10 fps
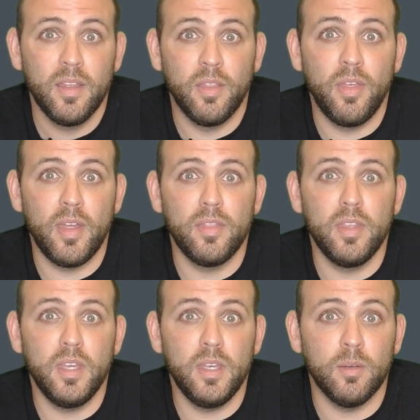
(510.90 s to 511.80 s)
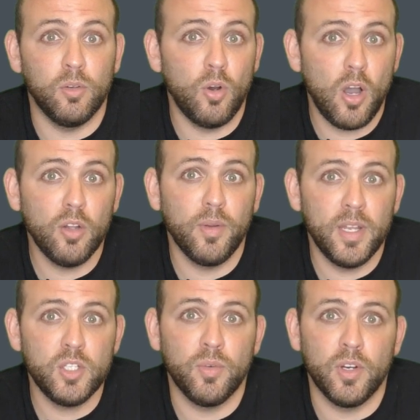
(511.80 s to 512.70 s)
then the long
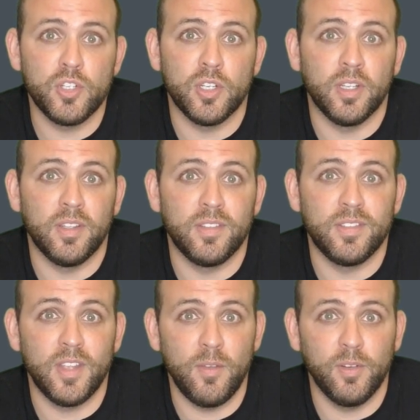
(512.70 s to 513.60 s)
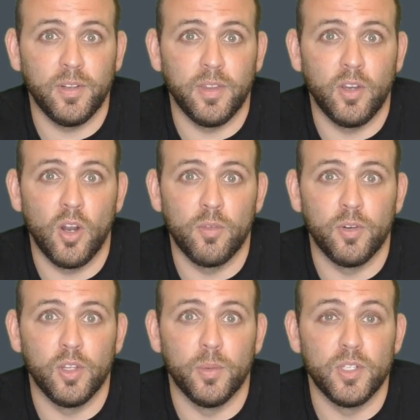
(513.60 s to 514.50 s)
range version is definitely the car
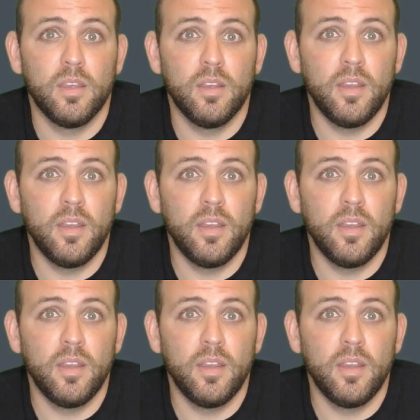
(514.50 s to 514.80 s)
for you.